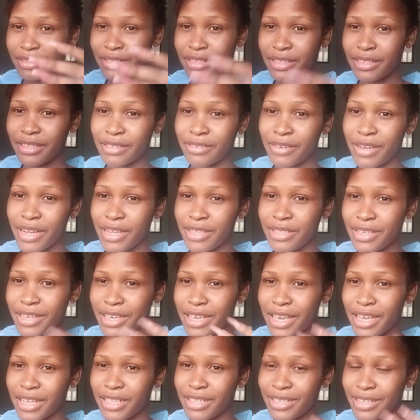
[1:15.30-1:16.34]
This is trying to
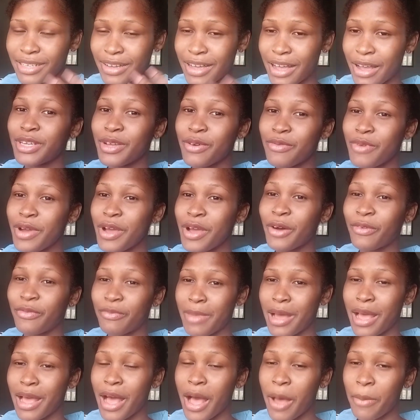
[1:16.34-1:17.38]
get in the way of
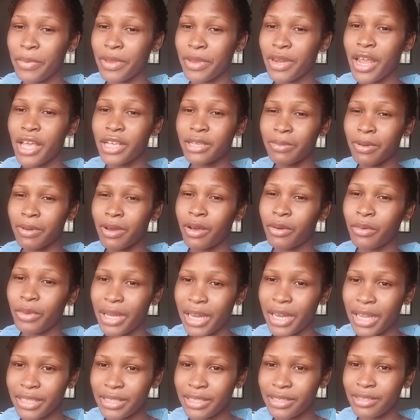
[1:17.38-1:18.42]
my happiness, but I
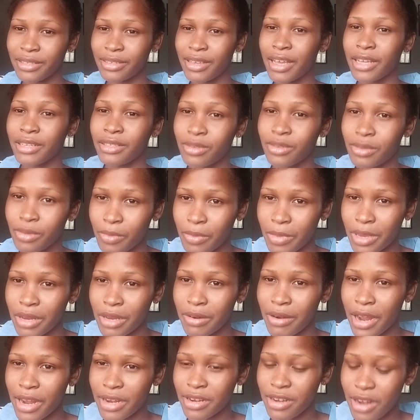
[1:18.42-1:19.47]
won't let it get to
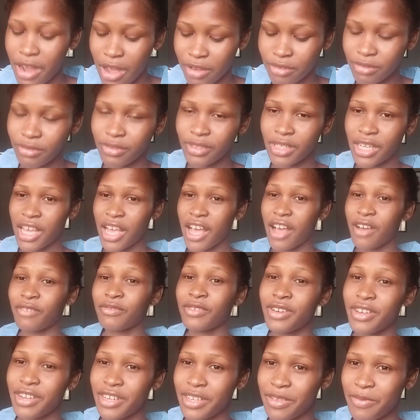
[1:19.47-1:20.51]
me right now.
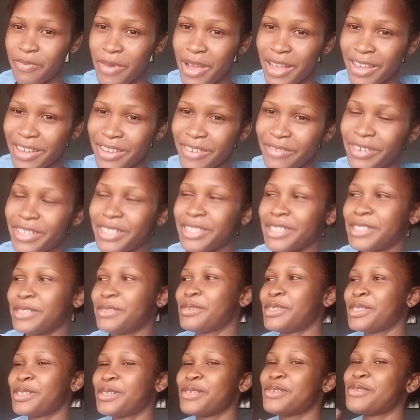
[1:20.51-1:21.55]
I've already packed
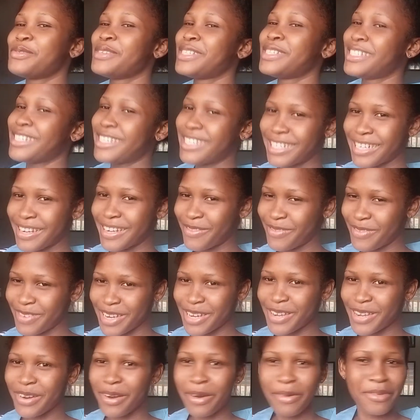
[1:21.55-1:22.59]
everything, which you will see in the
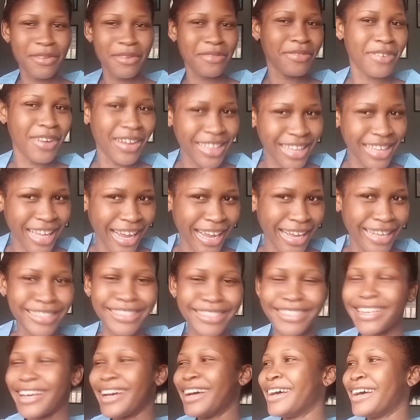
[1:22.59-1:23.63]
video before
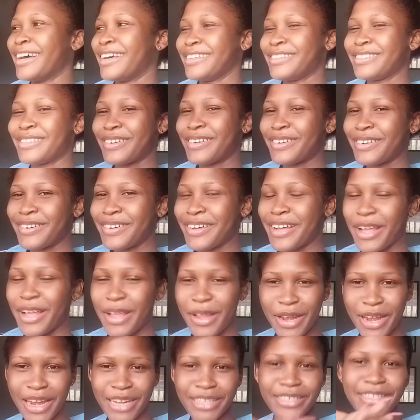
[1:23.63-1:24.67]
this. So
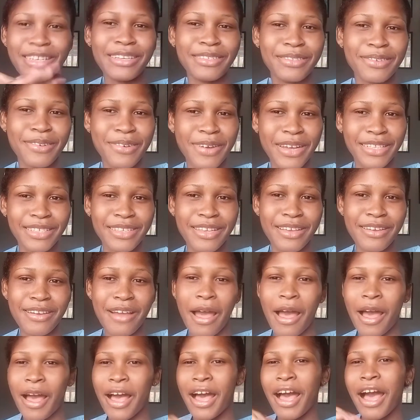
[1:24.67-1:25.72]
let's just go and take
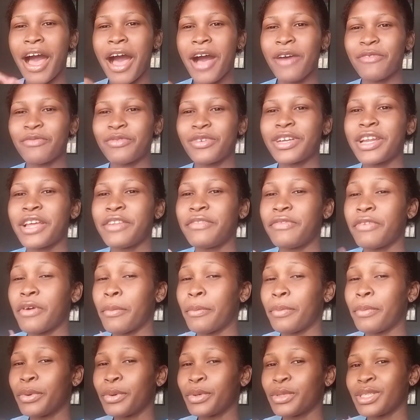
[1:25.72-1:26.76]
car. I've ordered for
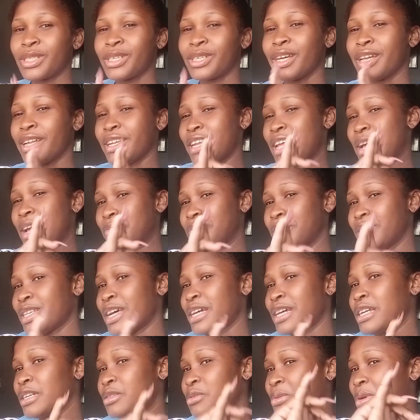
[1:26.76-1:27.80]
both and I've
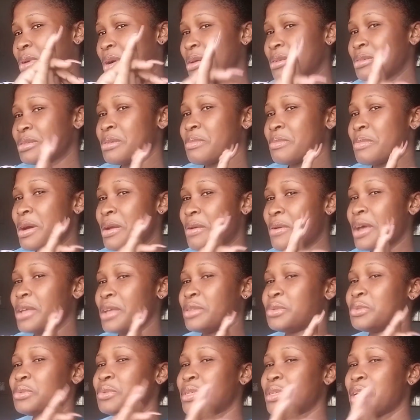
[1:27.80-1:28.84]
decided to cancel my ride
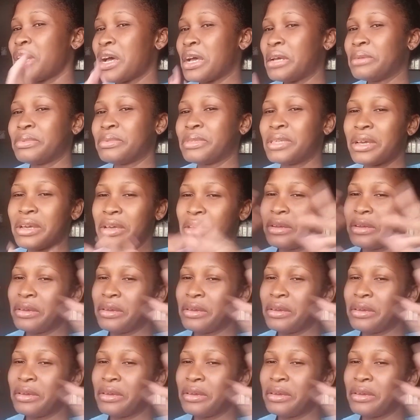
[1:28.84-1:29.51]
2 times.